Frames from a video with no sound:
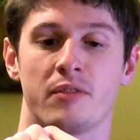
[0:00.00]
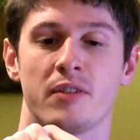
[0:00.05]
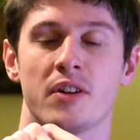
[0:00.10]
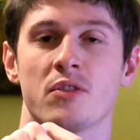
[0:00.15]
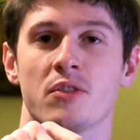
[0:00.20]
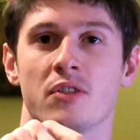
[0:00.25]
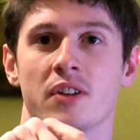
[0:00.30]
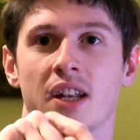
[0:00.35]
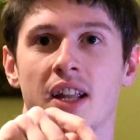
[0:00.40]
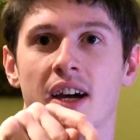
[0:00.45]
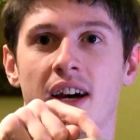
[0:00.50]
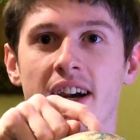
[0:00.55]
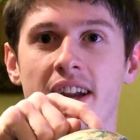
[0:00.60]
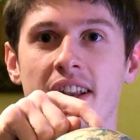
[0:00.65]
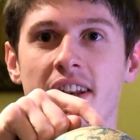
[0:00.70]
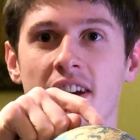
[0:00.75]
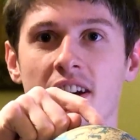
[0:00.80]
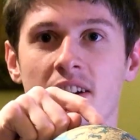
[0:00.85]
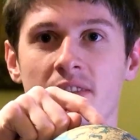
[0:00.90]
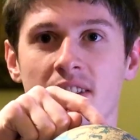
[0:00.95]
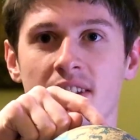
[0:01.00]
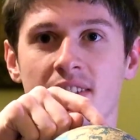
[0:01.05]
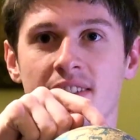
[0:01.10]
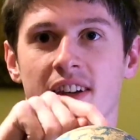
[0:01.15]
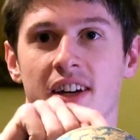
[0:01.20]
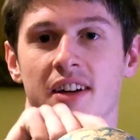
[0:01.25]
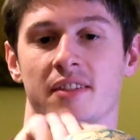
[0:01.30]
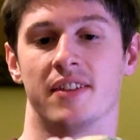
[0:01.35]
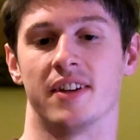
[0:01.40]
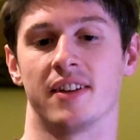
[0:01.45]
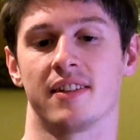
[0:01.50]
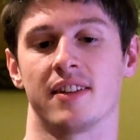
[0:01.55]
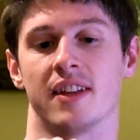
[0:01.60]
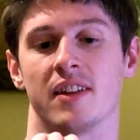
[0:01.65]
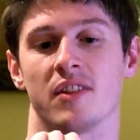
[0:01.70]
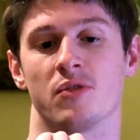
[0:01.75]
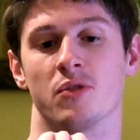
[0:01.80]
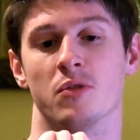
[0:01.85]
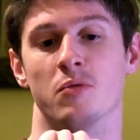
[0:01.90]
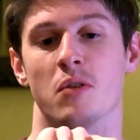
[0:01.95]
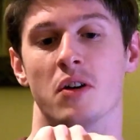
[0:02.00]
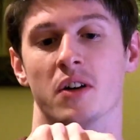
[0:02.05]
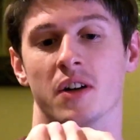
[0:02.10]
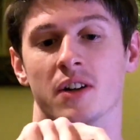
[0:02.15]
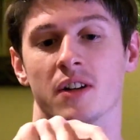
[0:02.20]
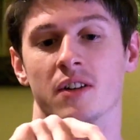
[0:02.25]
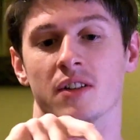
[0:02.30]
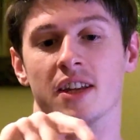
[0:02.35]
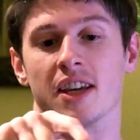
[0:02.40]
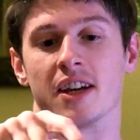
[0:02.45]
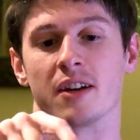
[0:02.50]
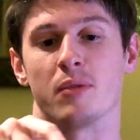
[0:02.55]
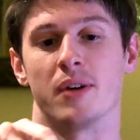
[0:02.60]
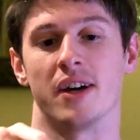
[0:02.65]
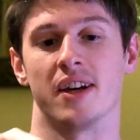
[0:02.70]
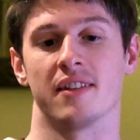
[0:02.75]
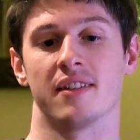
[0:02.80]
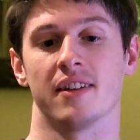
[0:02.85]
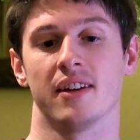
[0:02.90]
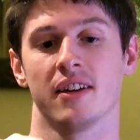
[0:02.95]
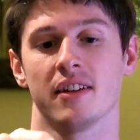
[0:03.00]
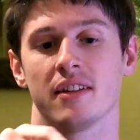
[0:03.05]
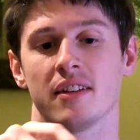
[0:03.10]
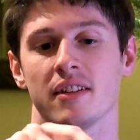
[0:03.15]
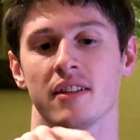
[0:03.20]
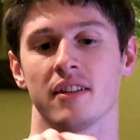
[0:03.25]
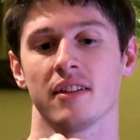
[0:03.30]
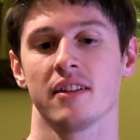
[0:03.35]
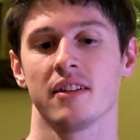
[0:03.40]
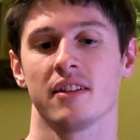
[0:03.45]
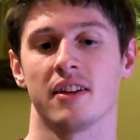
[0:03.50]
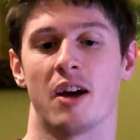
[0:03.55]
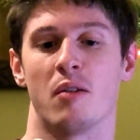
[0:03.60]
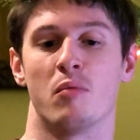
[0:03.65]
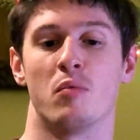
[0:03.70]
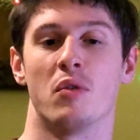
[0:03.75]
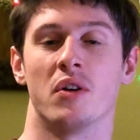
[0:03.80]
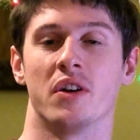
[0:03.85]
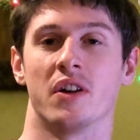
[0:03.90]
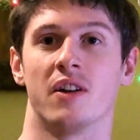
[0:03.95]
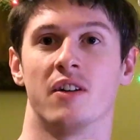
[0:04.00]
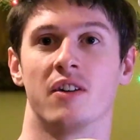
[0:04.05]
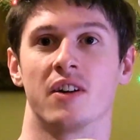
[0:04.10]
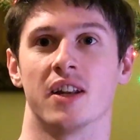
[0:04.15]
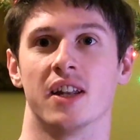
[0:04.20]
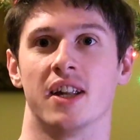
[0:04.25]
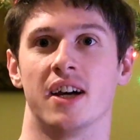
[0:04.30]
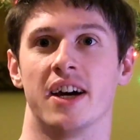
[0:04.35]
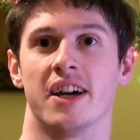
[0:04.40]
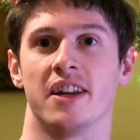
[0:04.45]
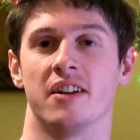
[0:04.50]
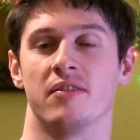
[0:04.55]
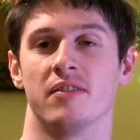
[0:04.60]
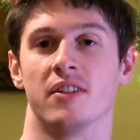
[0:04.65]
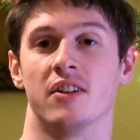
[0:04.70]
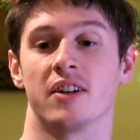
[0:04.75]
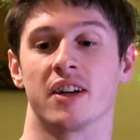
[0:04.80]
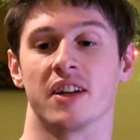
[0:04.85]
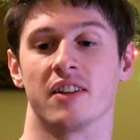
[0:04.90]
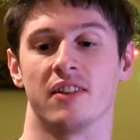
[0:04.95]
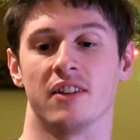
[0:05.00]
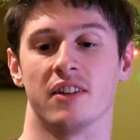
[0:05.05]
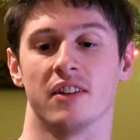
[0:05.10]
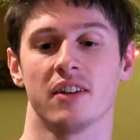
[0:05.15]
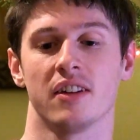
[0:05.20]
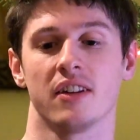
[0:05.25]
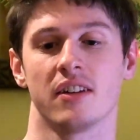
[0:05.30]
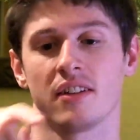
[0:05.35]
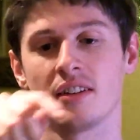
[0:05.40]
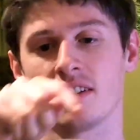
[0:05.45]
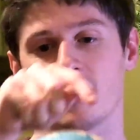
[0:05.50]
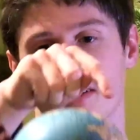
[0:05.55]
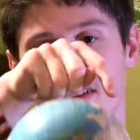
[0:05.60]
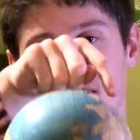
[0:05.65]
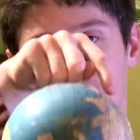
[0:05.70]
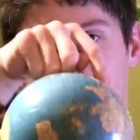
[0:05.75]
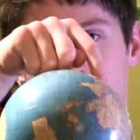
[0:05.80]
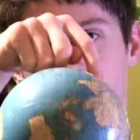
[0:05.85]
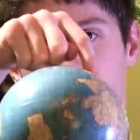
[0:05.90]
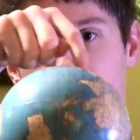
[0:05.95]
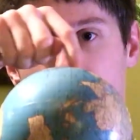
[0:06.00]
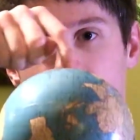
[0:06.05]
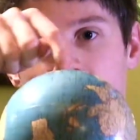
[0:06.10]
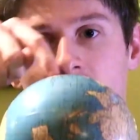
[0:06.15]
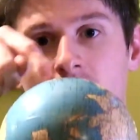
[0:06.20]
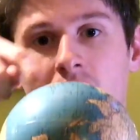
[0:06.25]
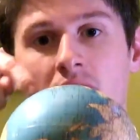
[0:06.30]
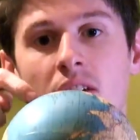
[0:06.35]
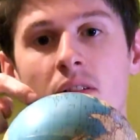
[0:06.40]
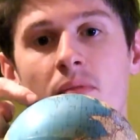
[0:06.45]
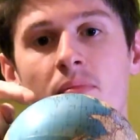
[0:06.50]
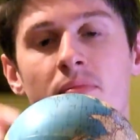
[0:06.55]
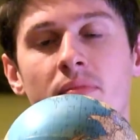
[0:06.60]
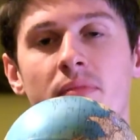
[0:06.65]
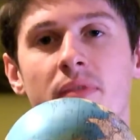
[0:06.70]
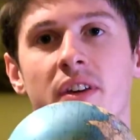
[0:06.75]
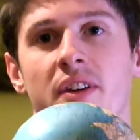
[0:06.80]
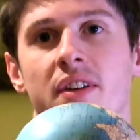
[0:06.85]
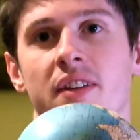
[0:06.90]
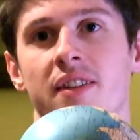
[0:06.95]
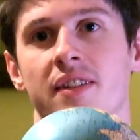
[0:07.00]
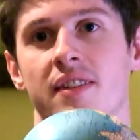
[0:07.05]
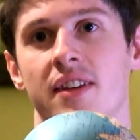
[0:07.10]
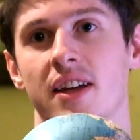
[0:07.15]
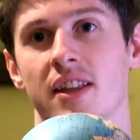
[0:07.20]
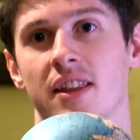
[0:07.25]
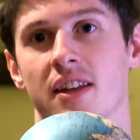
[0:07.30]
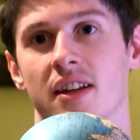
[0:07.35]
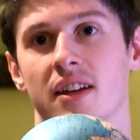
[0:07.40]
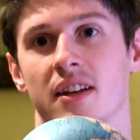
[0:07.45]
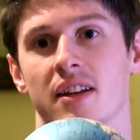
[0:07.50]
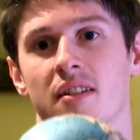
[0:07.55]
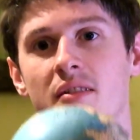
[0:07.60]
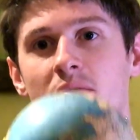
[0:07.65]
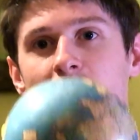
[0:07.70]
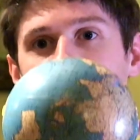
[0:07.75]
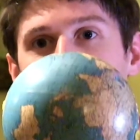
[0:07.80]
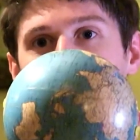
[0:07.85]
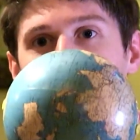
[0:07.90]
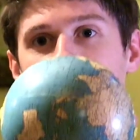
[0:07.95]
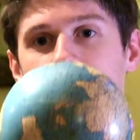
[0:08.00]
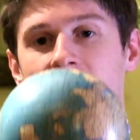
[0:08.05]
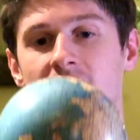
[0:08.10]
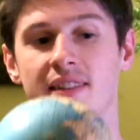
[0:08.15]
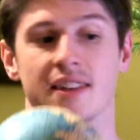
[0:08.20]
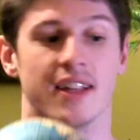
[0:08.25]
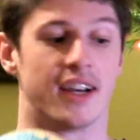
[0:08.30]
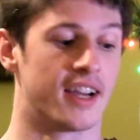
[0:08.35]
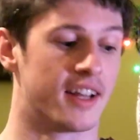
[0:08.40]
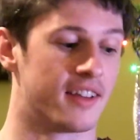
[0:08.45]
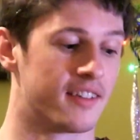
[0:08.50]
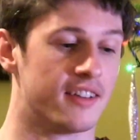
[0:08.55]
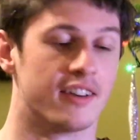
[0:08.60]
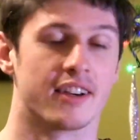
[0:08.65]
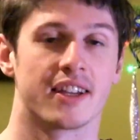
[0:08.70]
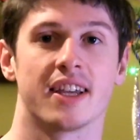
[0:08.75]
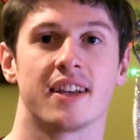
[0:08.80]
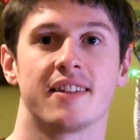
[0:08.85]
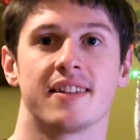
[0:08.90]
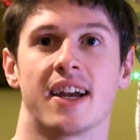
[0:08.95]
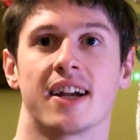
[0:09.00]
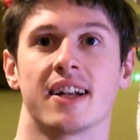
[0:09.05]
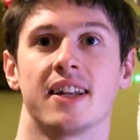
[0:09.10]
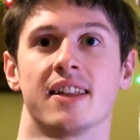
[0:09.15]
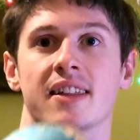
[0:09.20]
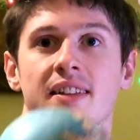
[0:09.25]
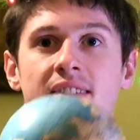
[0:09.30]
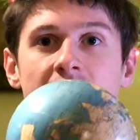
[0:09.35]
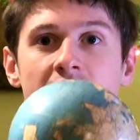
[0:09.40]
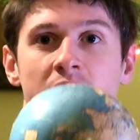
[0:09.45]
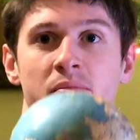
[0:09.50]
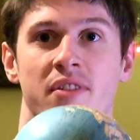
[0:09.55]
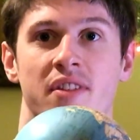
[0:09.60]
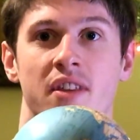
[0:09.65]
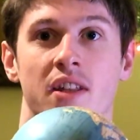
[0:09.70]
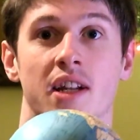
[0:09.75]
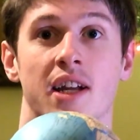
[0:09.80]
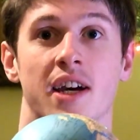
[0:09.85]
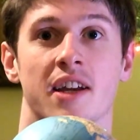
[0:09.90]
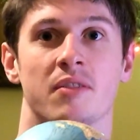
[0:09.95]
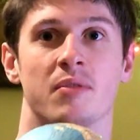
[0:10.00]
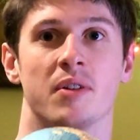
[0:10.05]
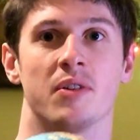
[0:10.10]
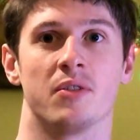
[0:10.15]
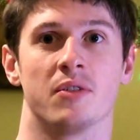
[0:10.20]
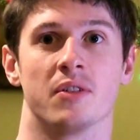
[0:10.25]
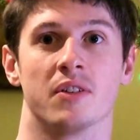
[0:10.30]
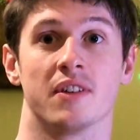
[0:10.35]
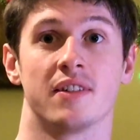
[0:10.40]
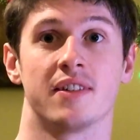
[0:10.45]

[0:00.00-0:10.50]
if we draw a line over the surface, let's draw one along the equator and one along a line of longitude. You can see that both these lines look exactly the same as the lines we drew on the